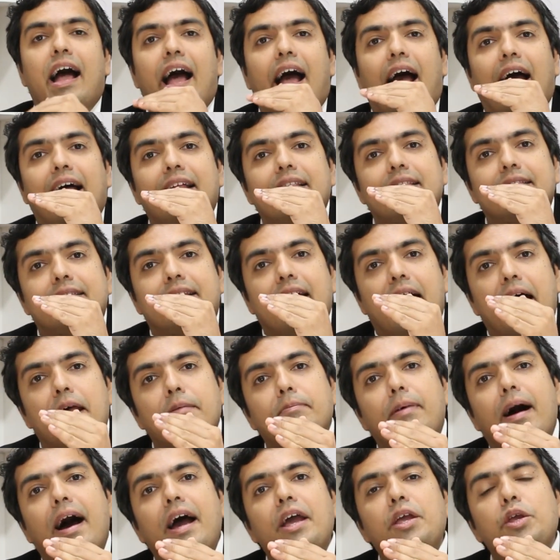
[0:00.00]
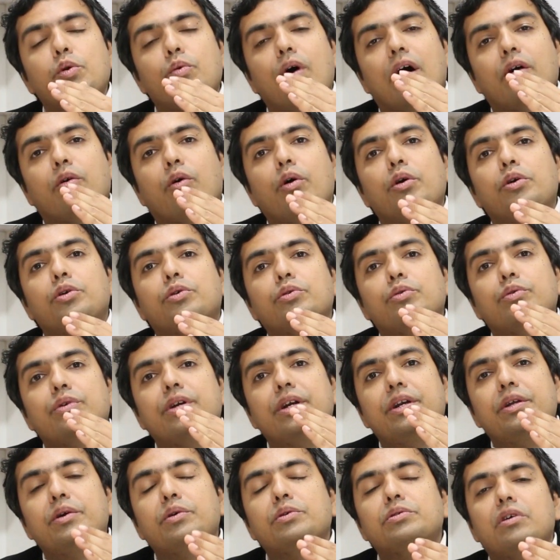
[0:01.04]
and thereby you are going to
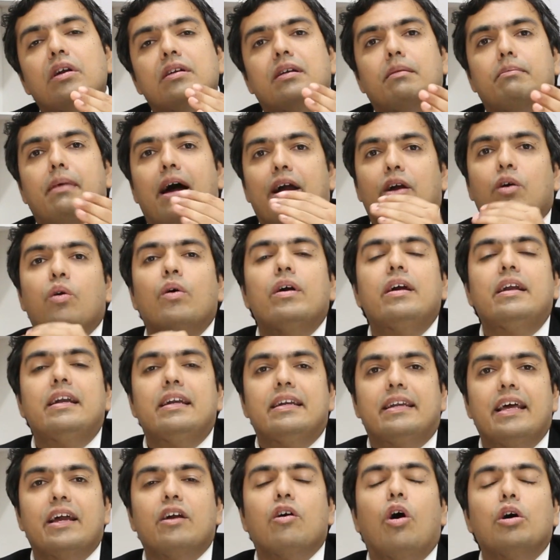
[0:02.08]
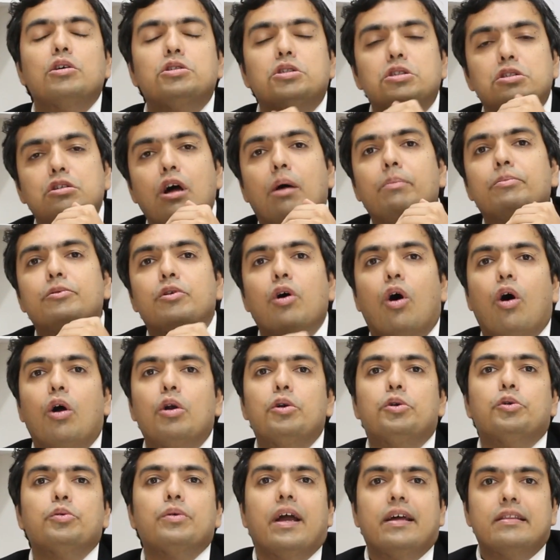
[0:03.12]
reduce your tobacco intake or stop
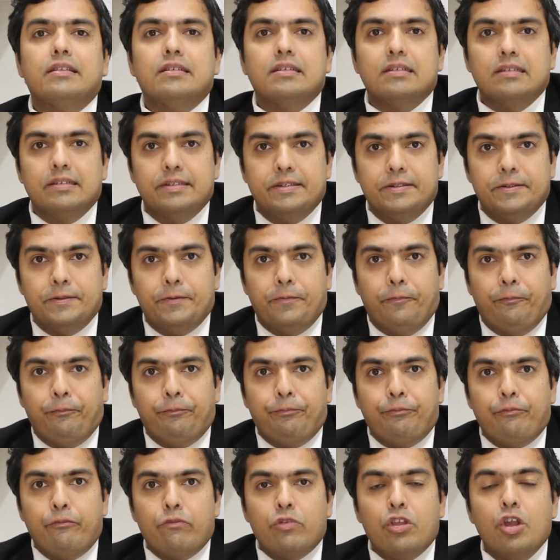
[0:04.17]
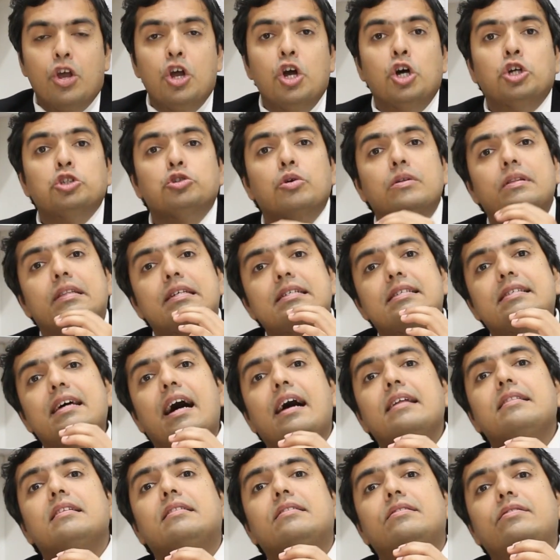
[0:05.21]
altogether. So these
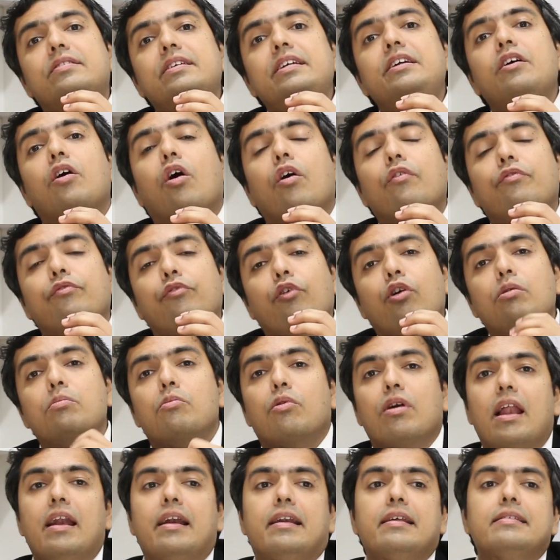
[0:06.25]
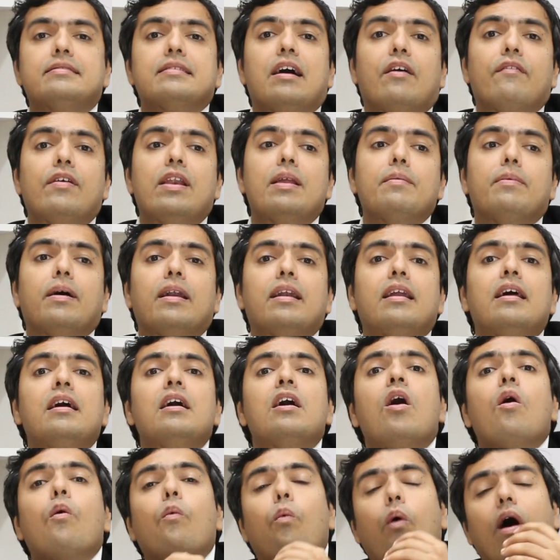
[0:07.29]
are the 3 or 4 modalities available.
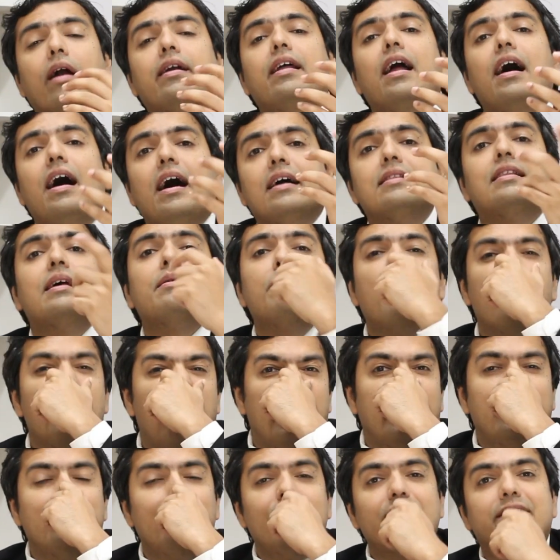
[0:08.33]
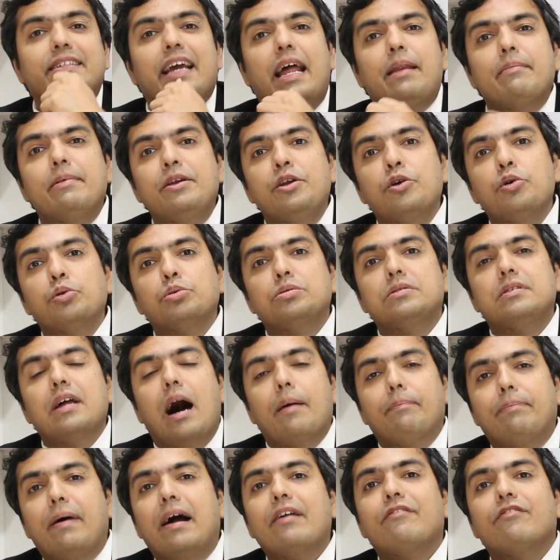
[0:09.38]
What are other modalities which can be used
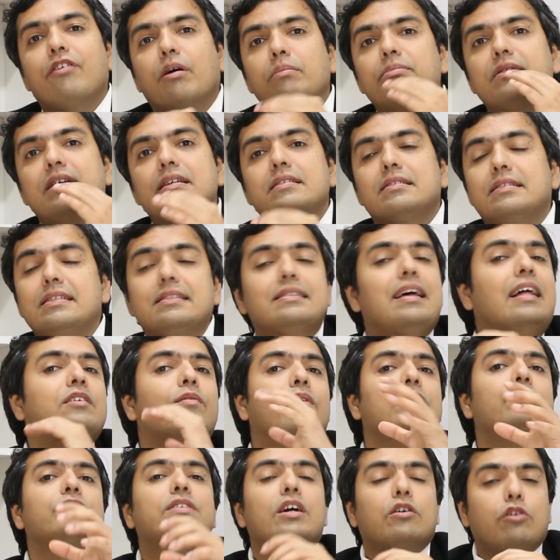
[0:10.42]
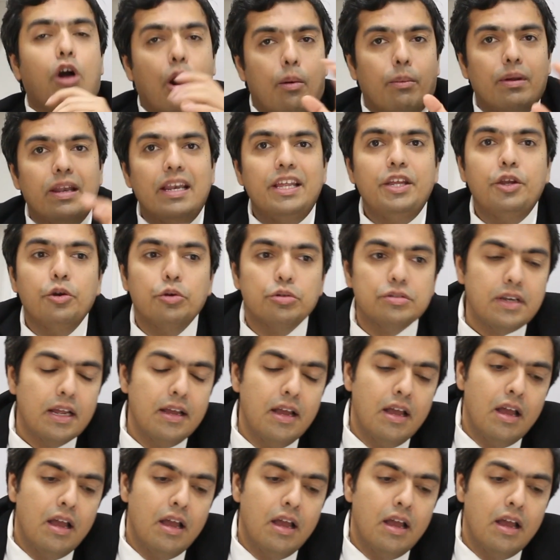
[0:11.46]
apart from this? These are the ones which are commonly used,